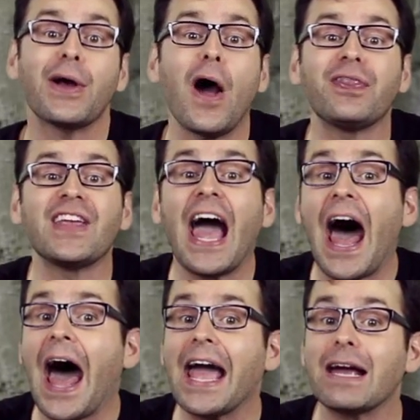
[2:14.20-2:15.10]
caught the
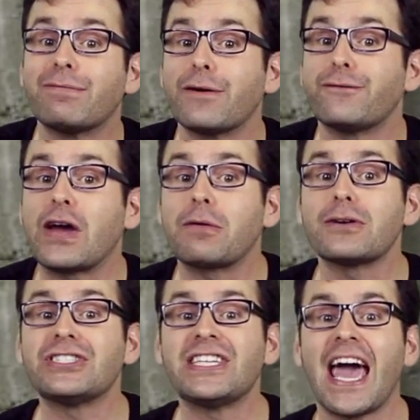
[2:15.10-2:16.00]
eye of the
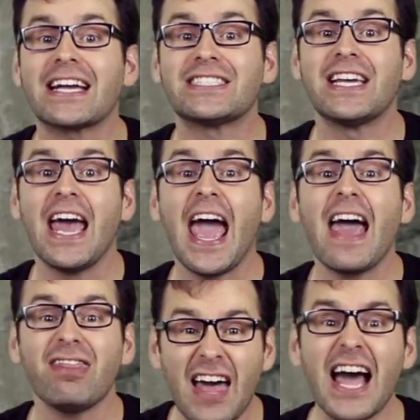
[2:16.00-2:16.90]
fairer sex,
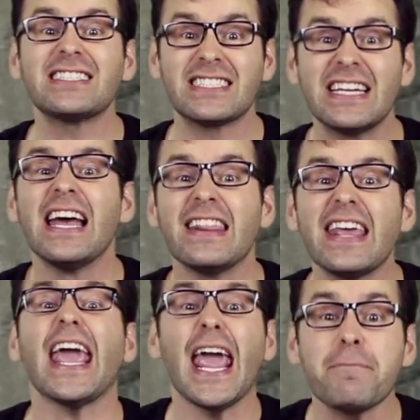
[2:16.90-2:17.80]
and thus
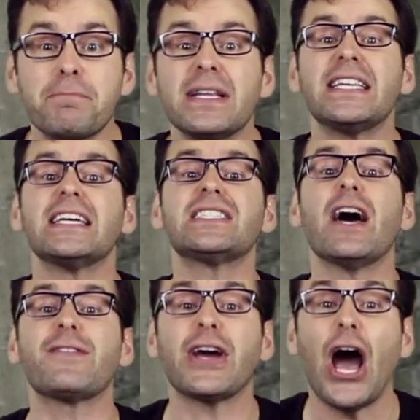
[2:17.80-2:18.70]
the impetus
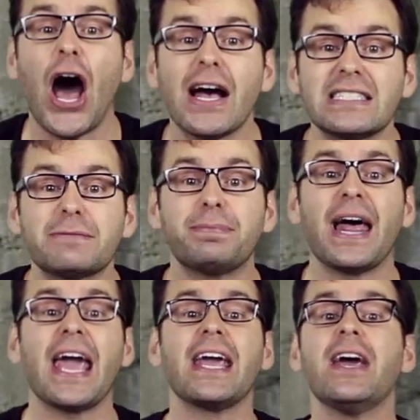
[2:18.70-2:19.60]
of
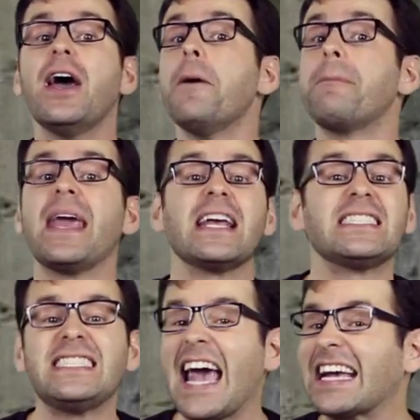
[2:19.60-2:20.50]
cosplay being
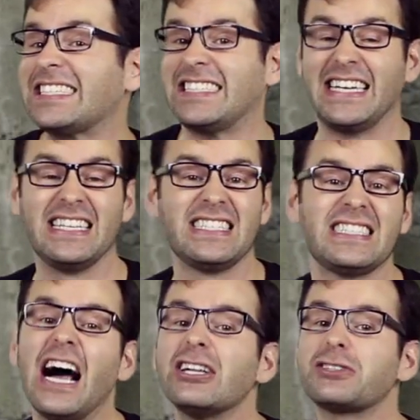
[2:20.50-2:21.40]
sexy and
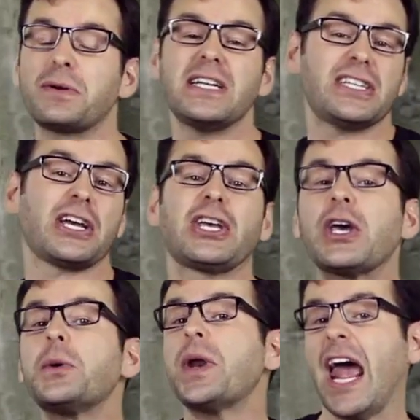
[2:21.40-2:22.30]
sultry to
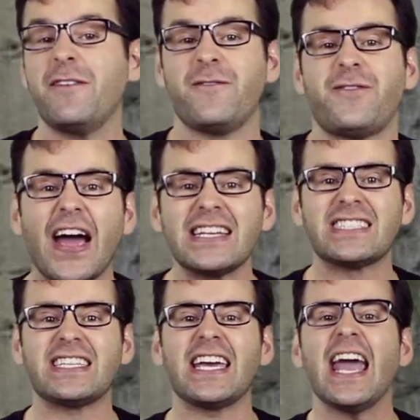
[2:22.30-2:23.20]
cute and
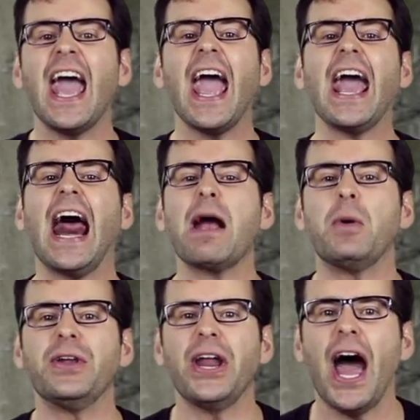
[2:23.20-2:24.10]
feisty, and I
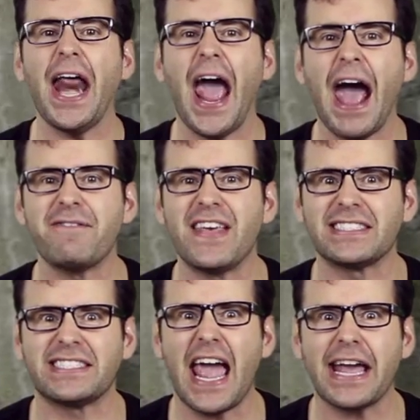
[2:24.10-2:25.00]
will not have
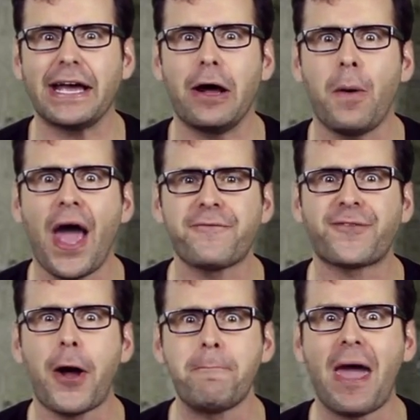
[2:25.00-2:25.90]
this taken away
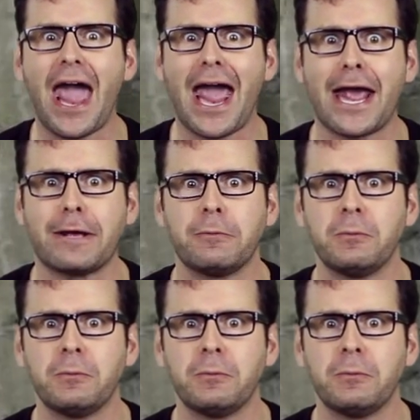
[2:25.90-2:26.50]
from me!